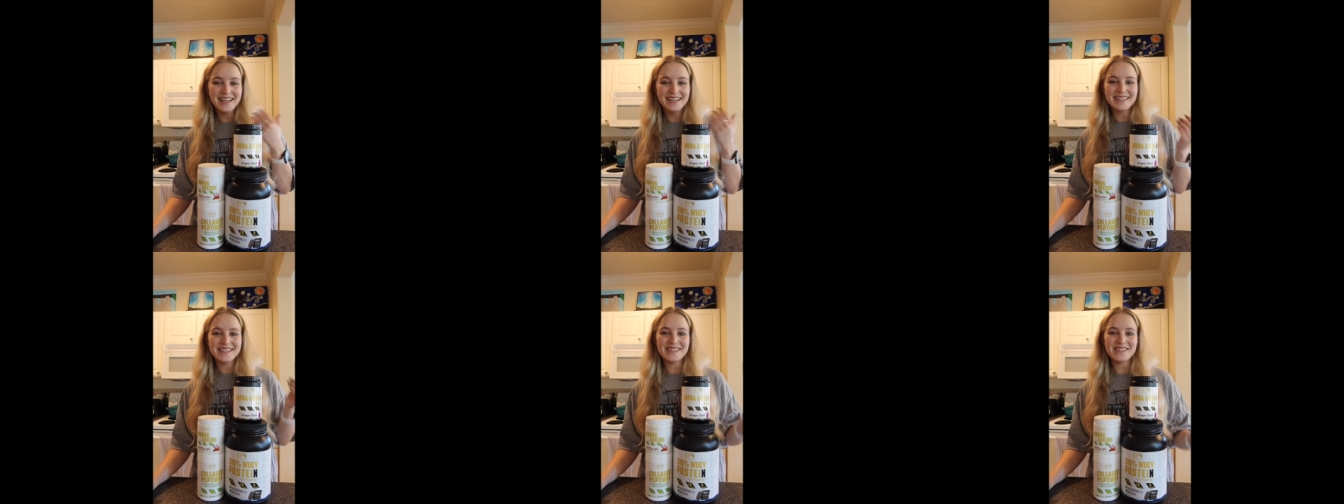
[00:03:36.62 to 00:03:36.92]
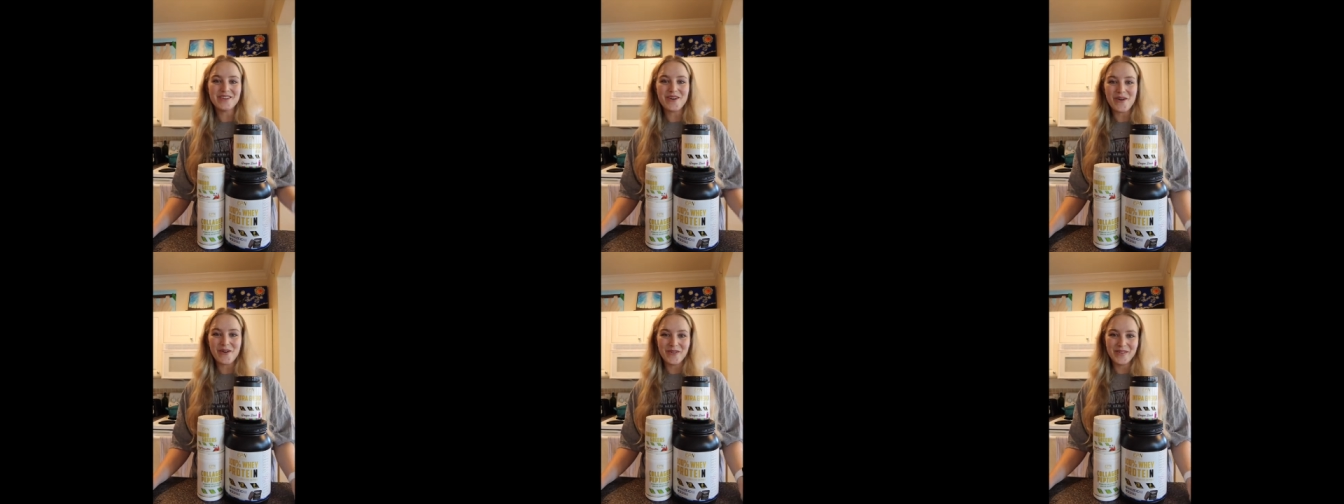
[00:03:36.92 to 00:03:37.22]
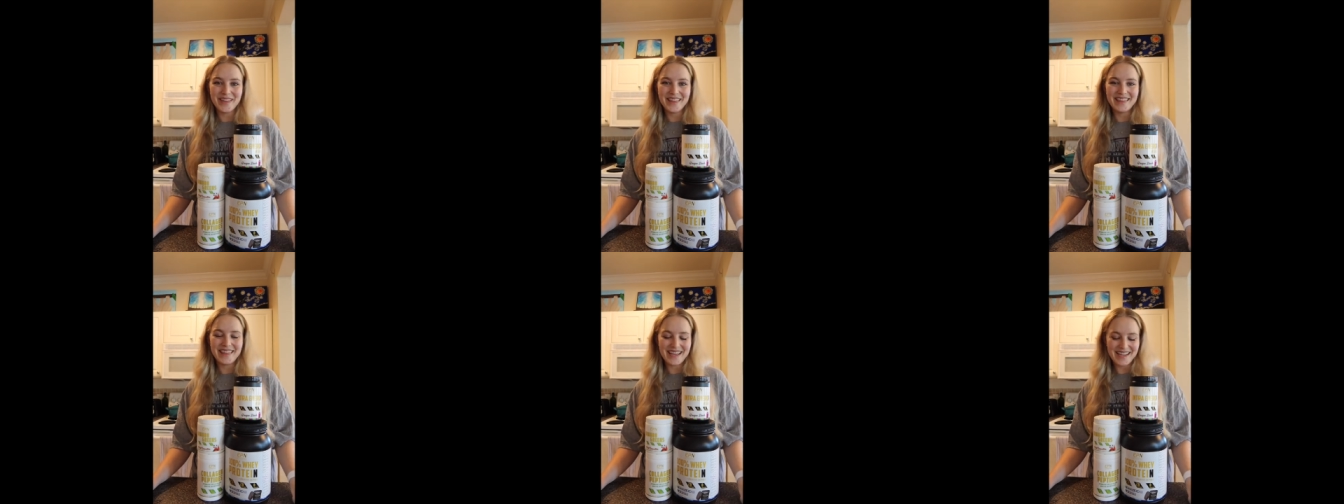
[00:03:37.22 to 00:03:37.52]
So
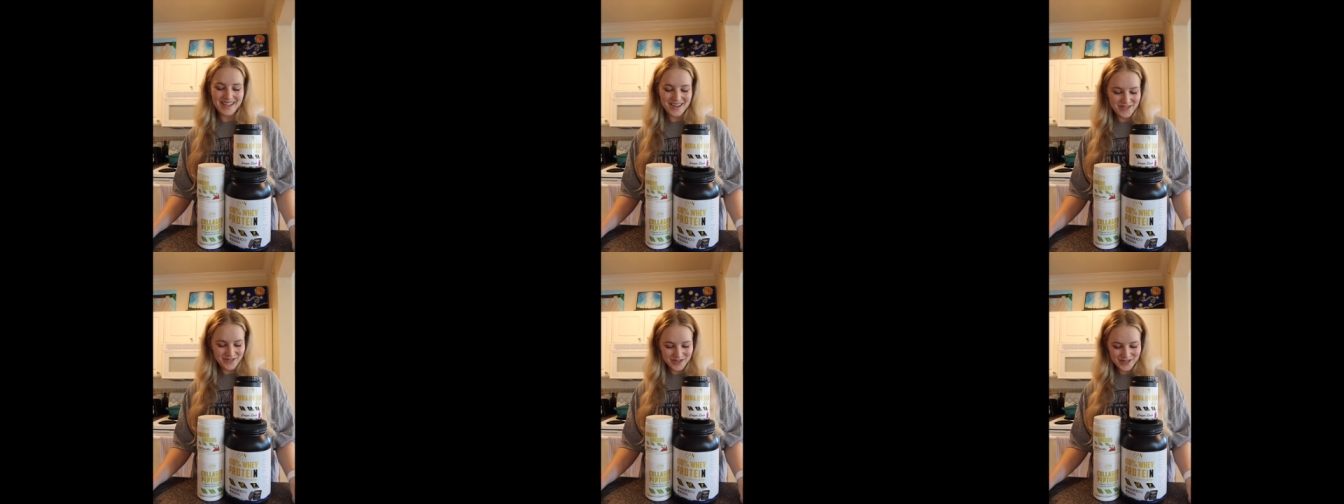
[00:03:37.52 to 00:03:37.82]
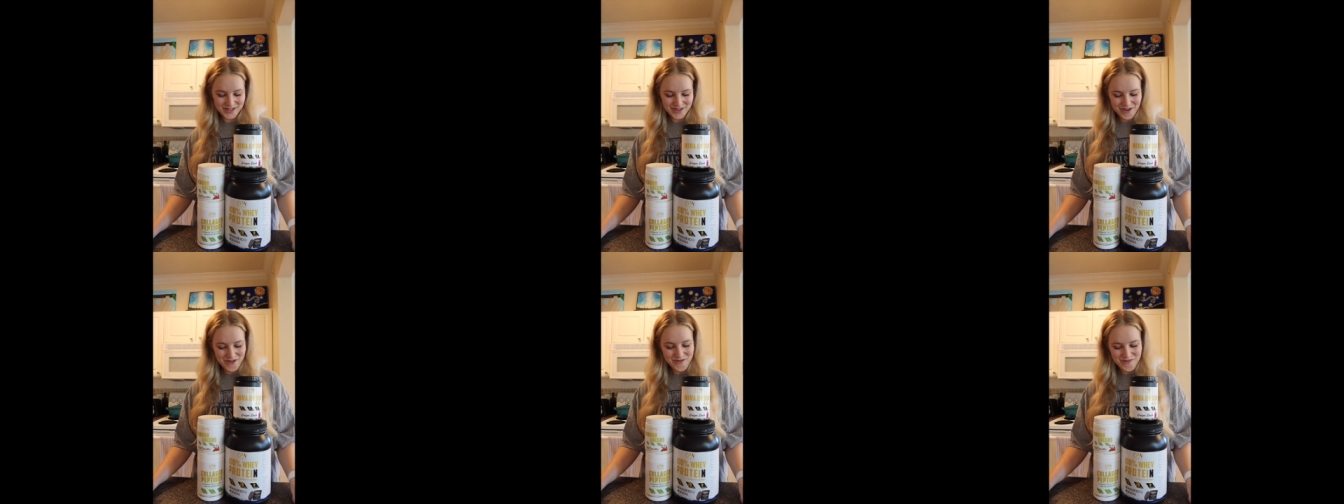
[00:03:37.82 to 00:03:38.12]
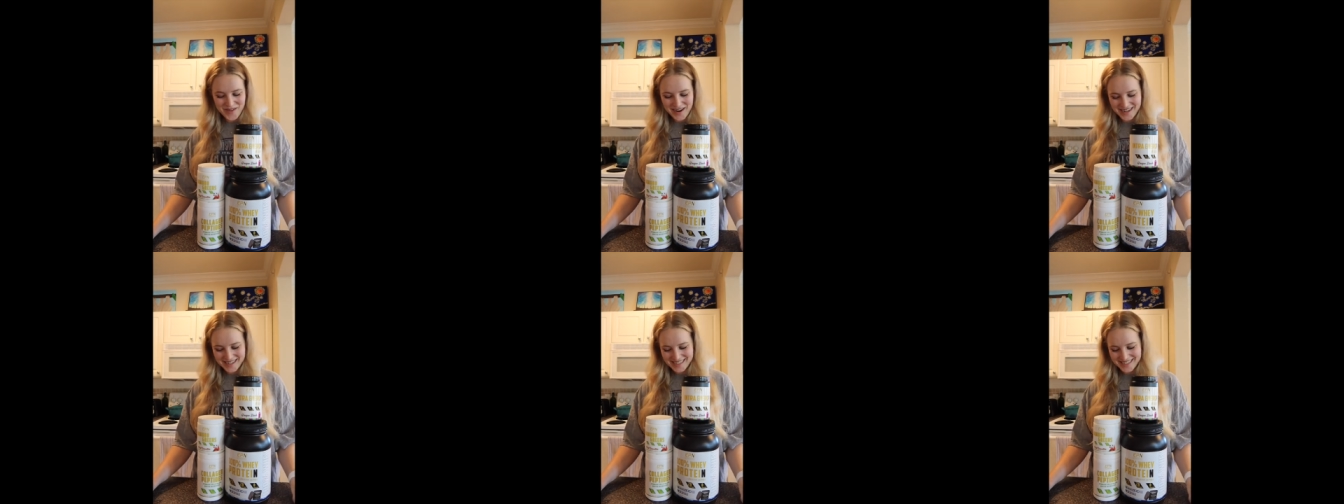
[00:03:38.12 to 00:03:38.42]
thank you so
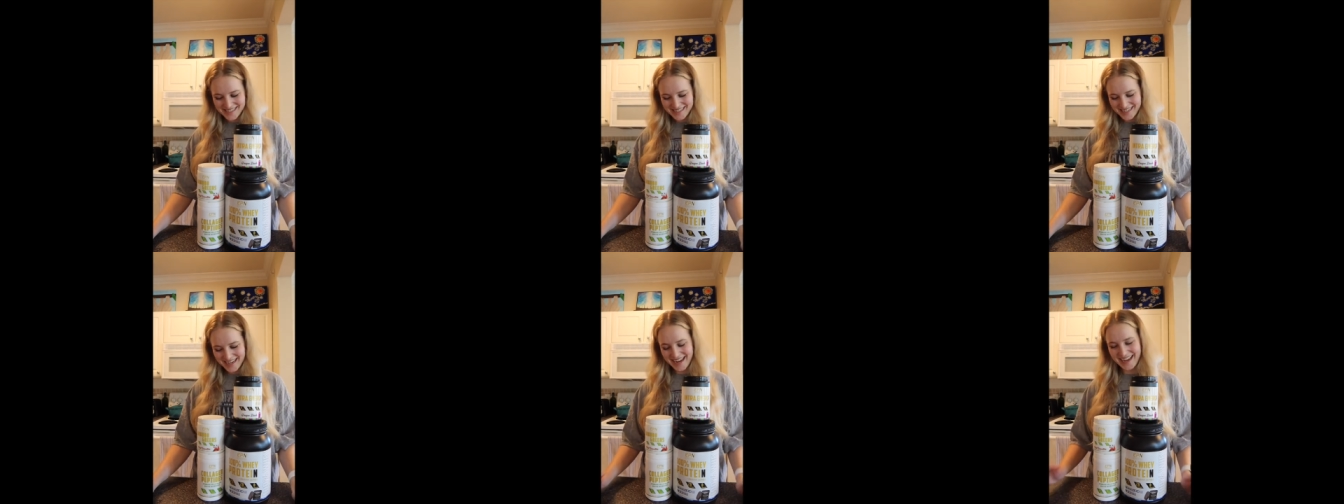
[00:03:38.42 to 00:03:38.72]
much,